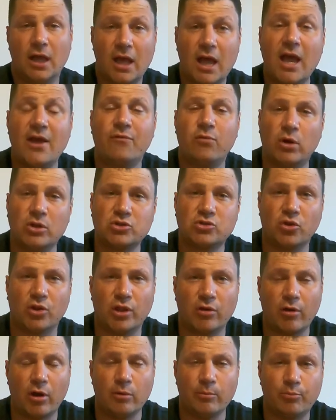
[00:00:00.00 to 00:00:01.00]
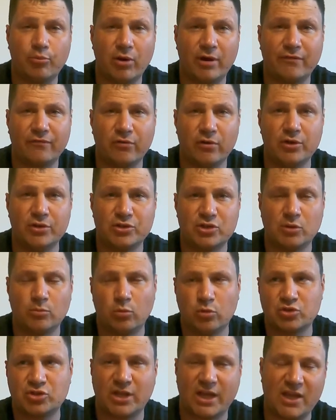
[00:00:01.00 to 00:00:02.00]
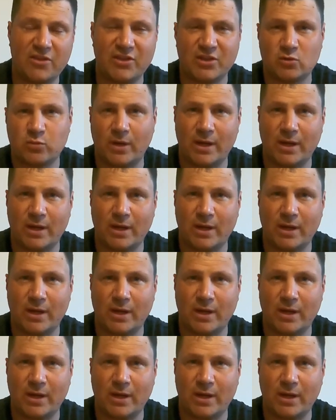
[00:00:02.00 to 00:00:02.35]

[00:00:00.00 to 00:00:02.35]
everyone's got their own preference and will say this